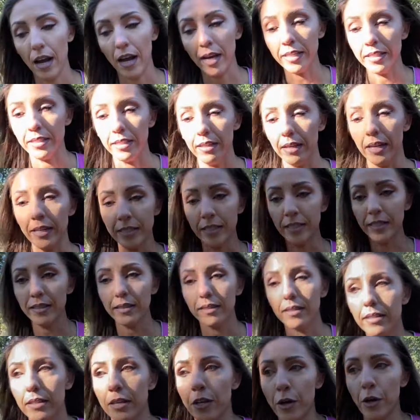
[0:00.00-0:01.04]
I
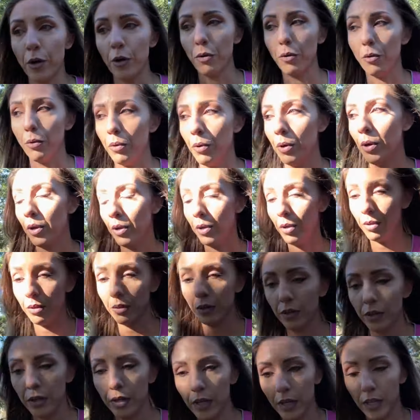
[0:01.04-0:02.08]
didn't know
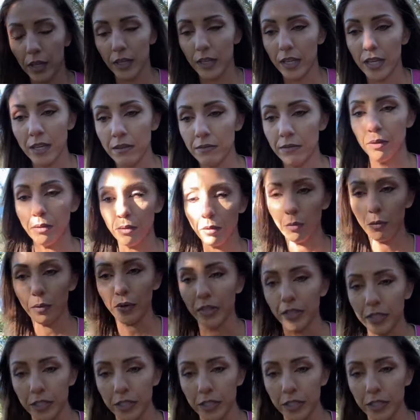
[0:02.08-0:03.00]
even where to